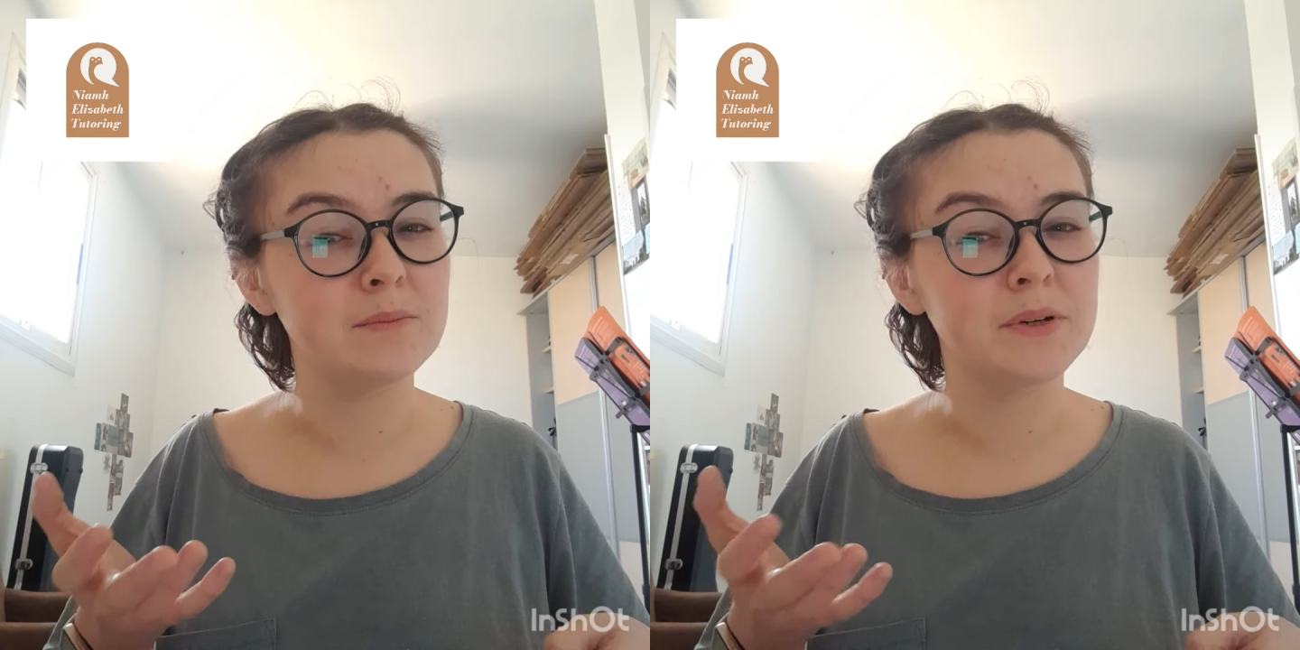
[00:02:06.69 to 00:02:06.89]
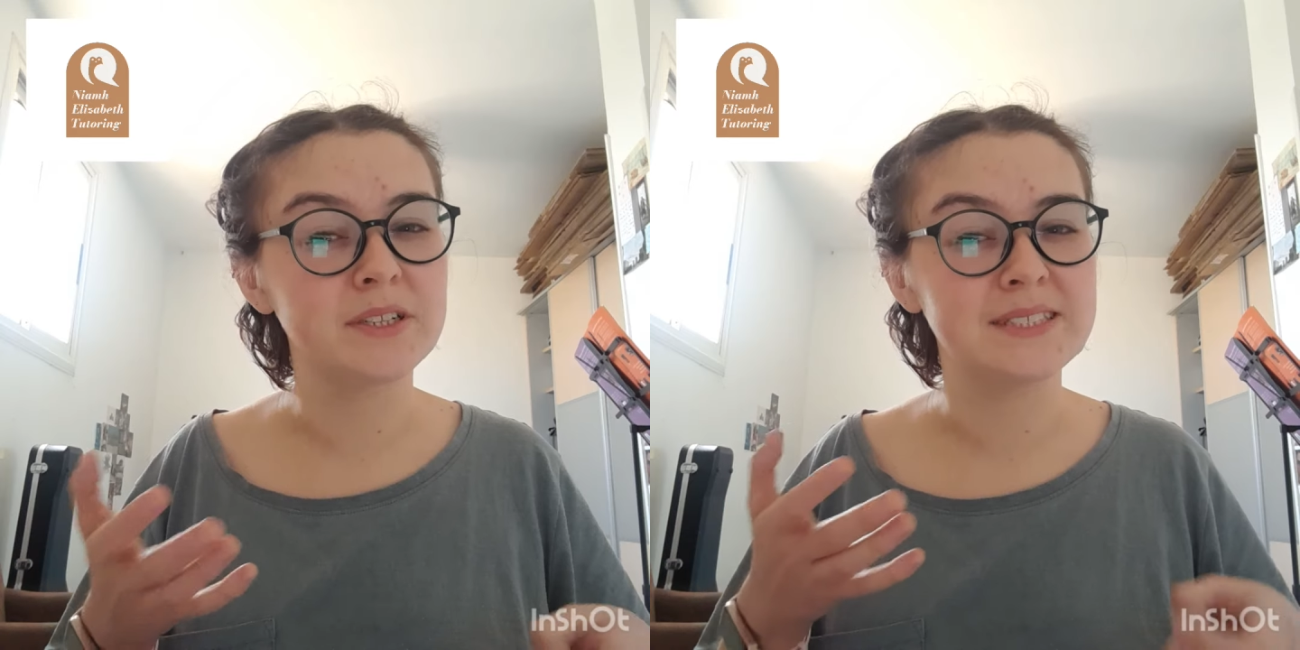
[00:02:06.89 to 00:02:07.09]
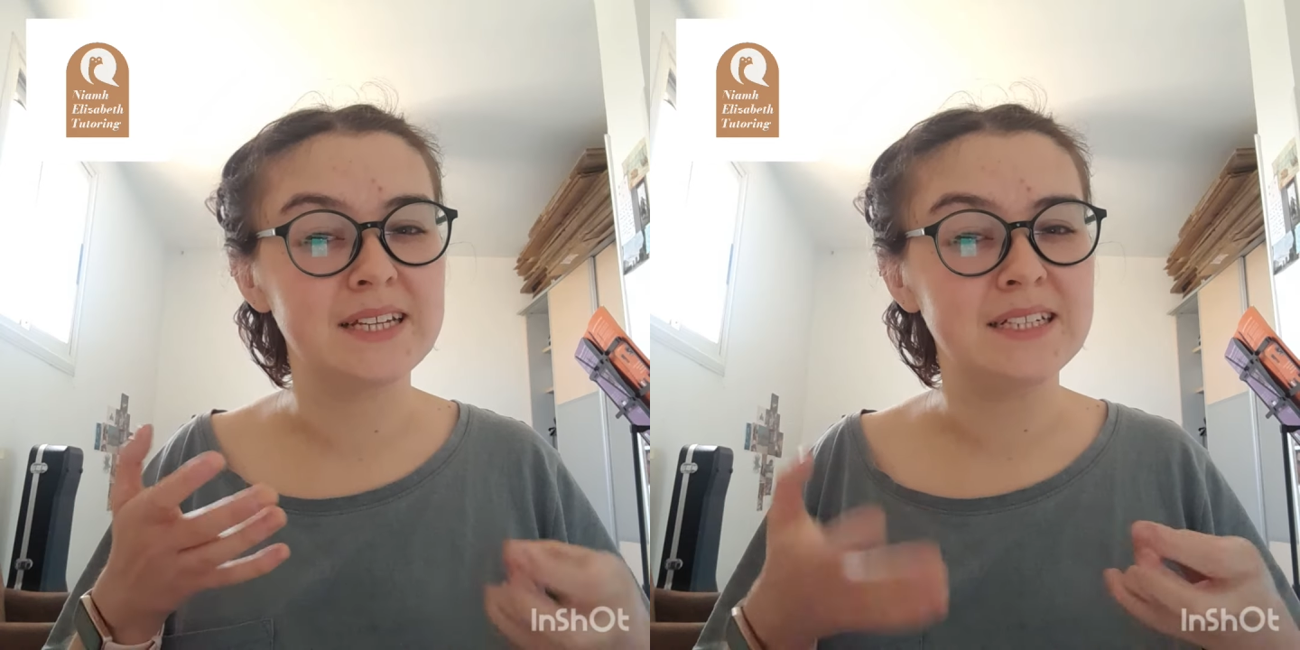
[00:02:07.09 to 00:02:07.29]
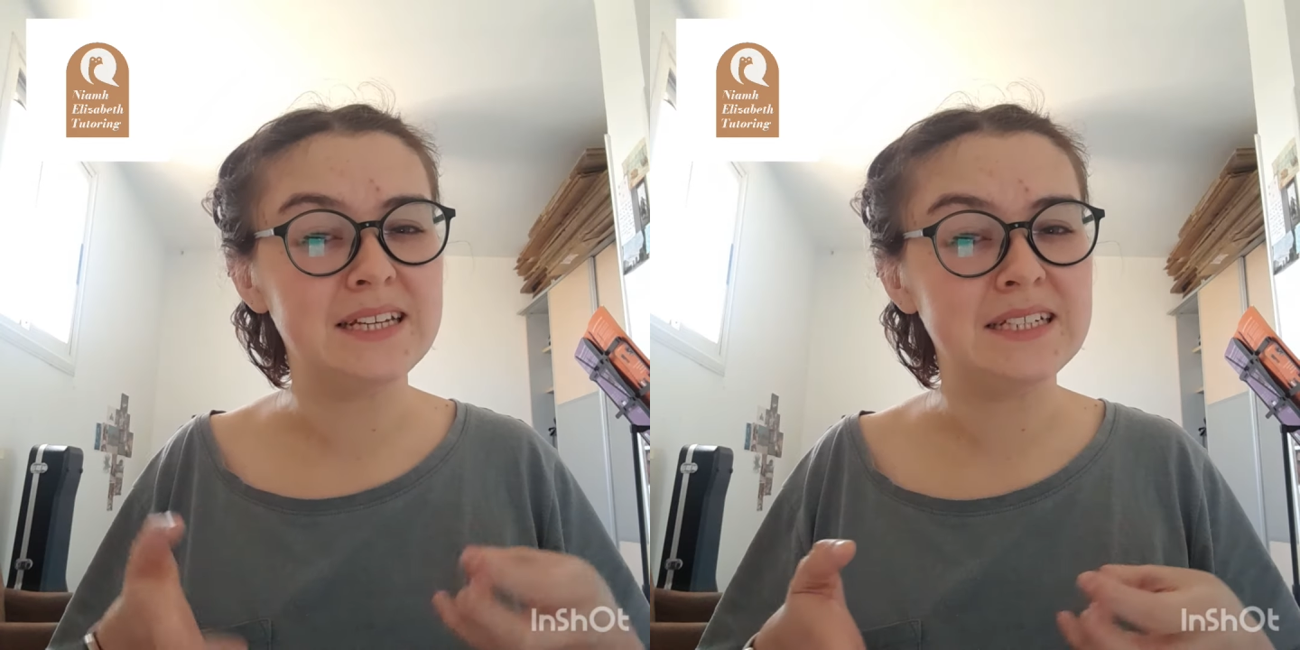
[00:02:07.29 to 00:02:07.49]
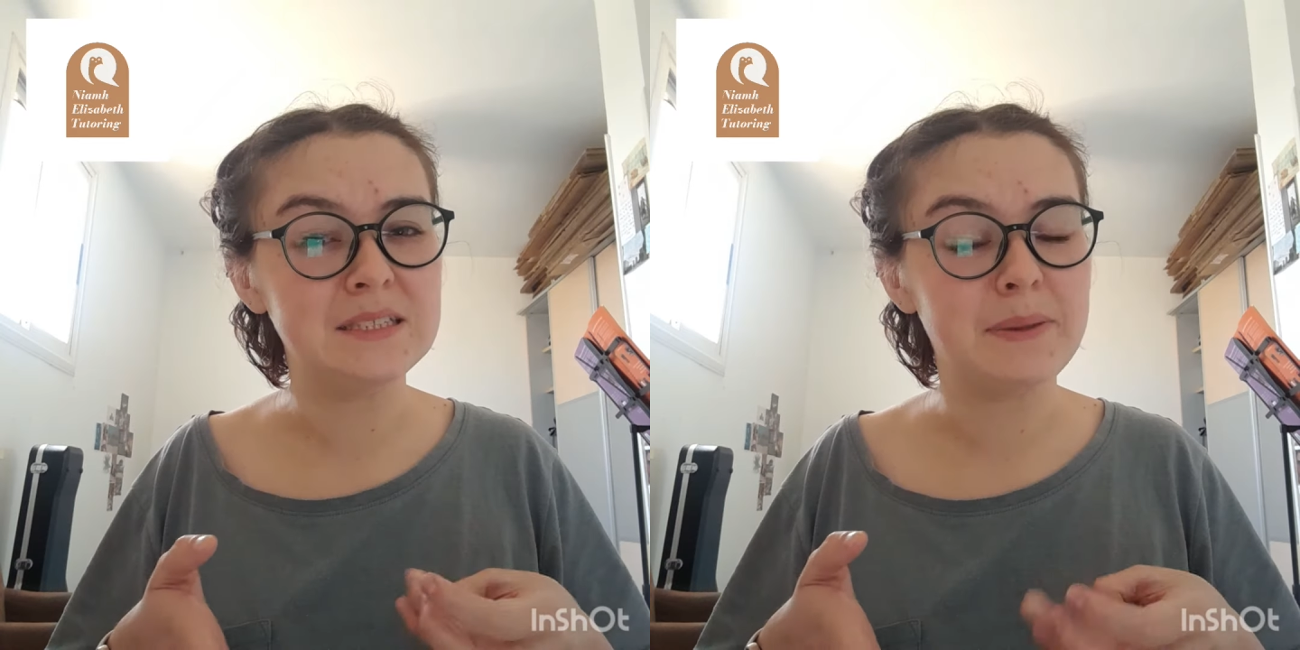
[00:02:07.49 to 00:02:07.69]
because in
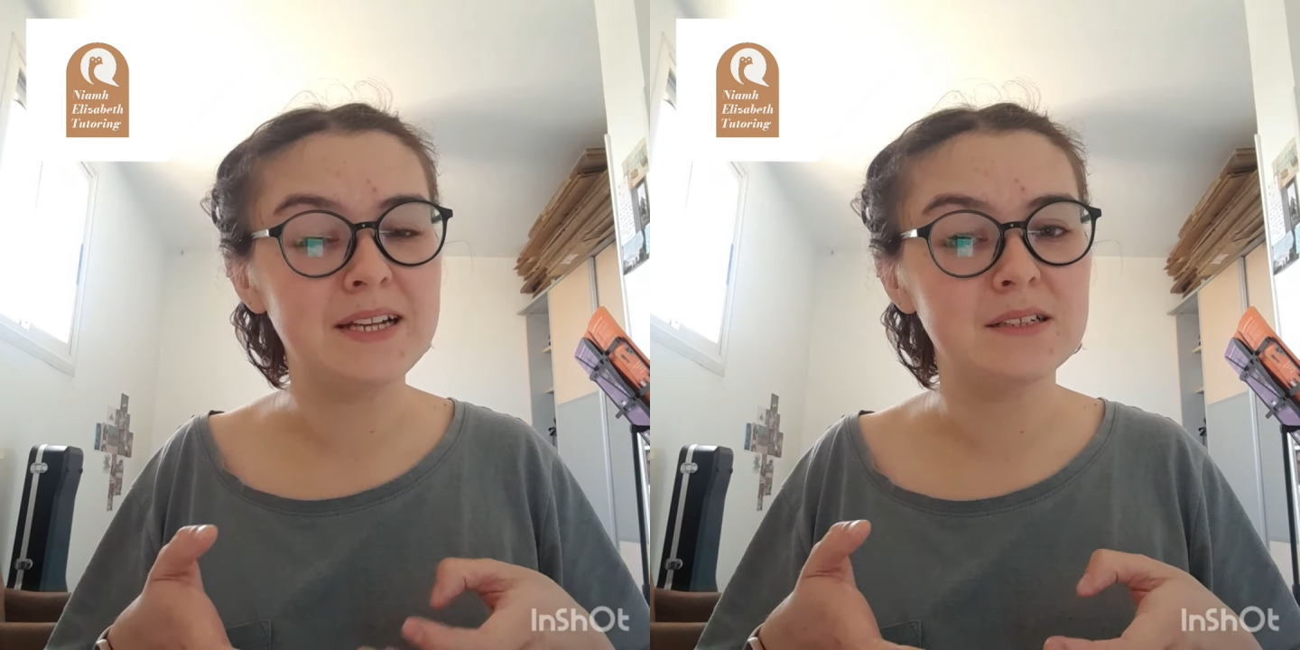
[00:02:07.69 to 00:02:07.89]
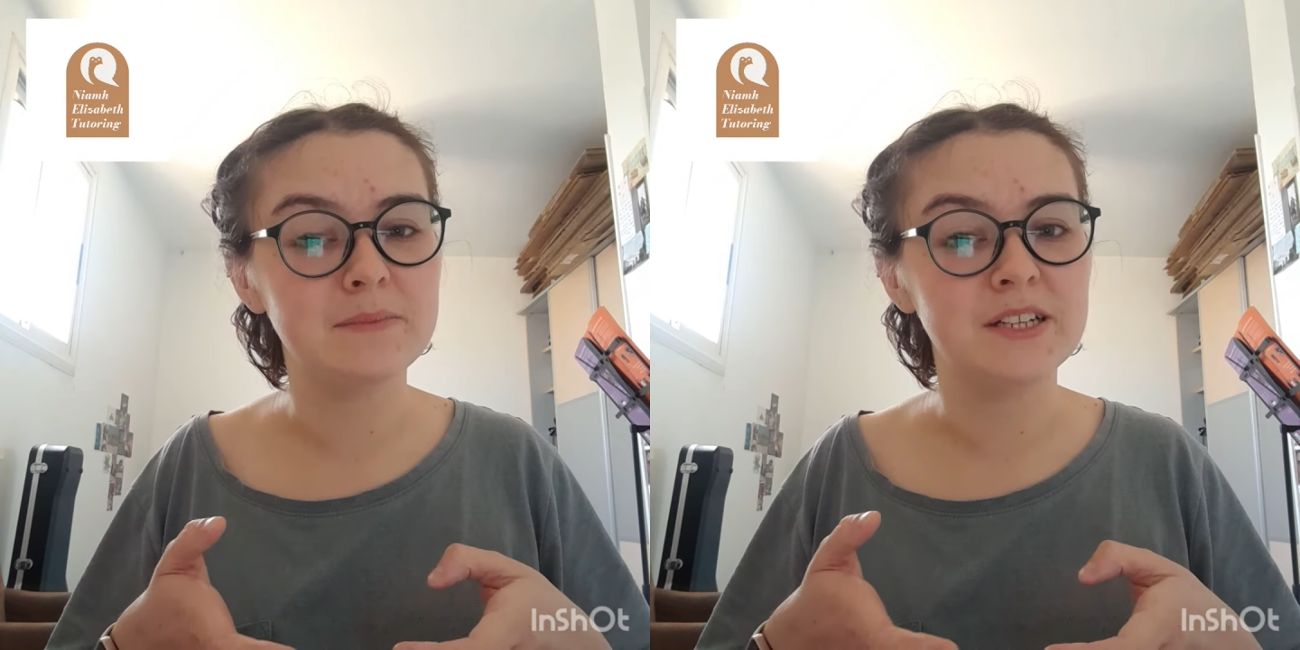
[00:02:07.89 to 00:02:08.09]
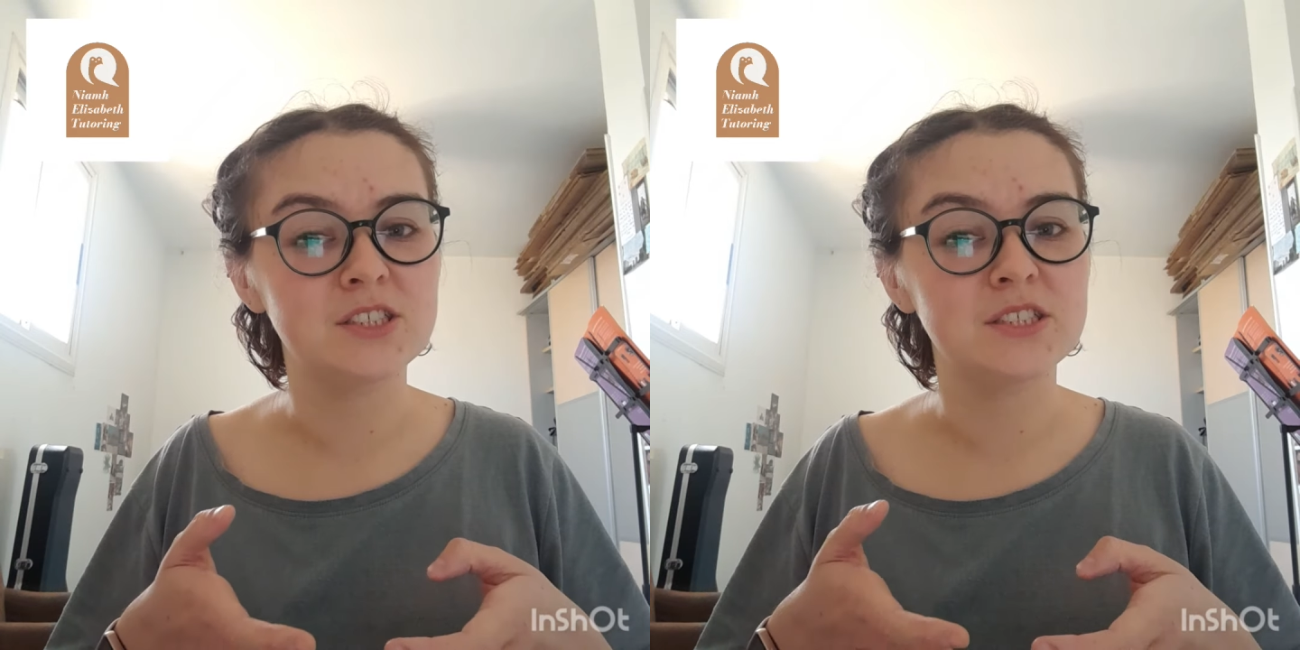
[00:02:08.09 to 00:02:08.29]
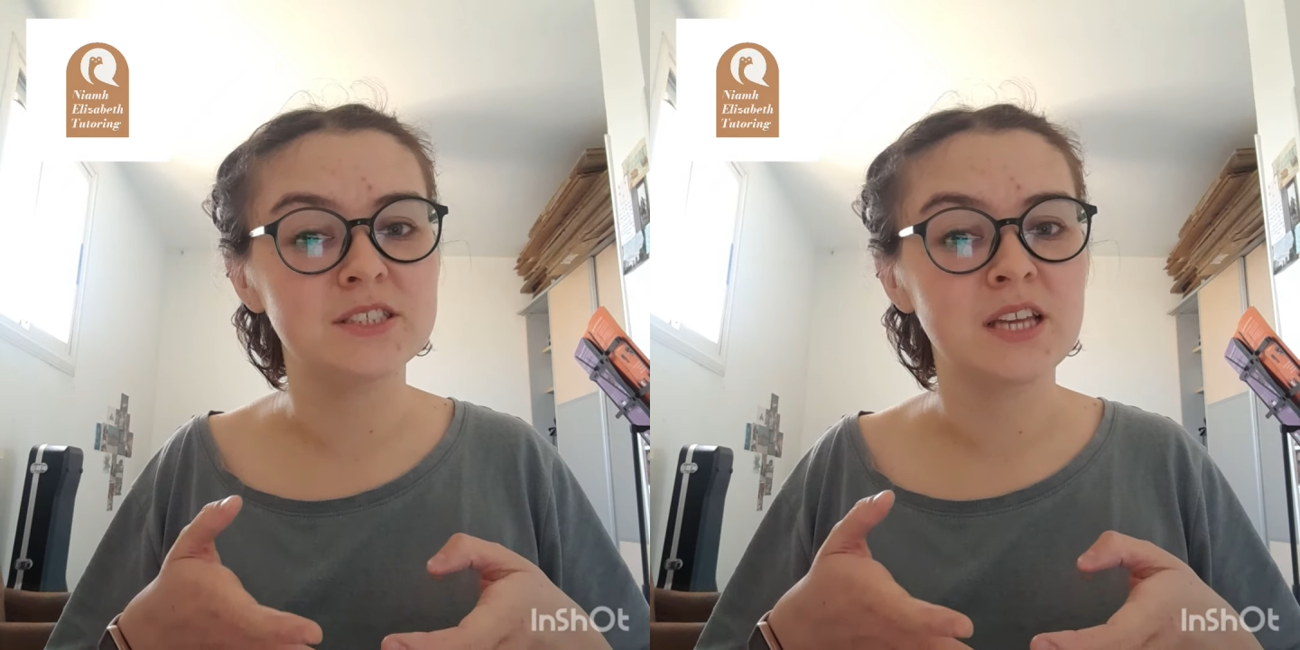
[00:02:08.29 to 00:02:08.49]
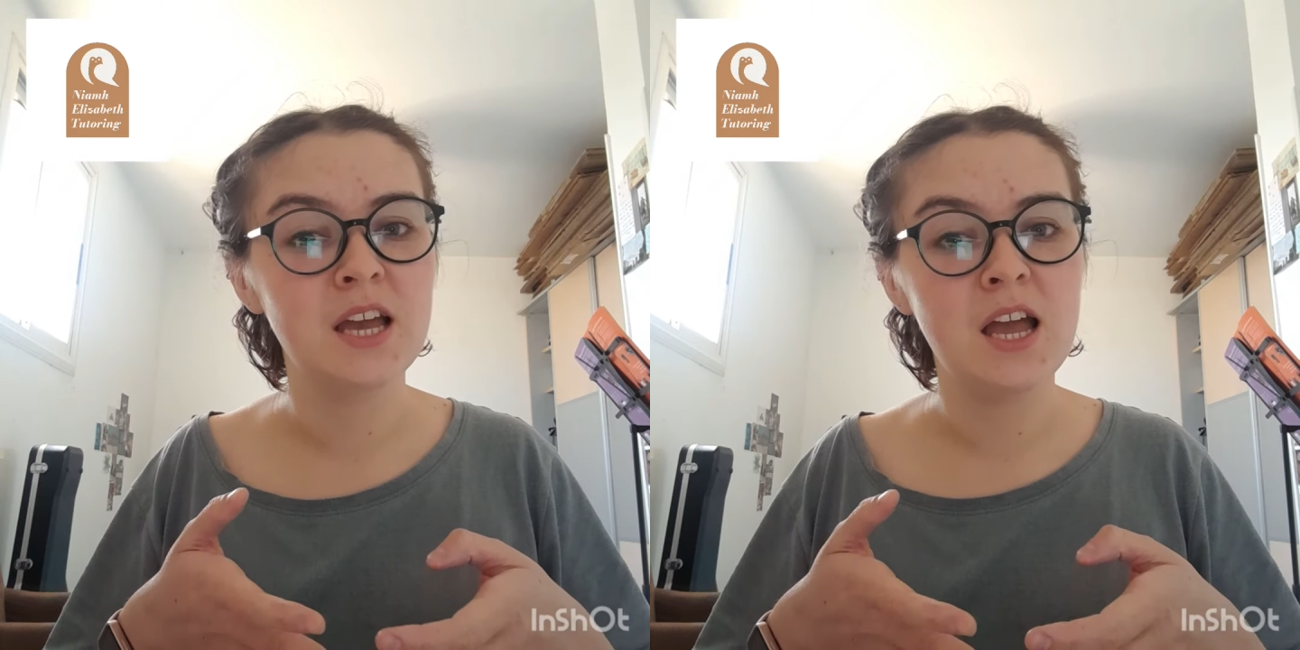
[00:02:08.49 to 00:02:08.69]
independent measures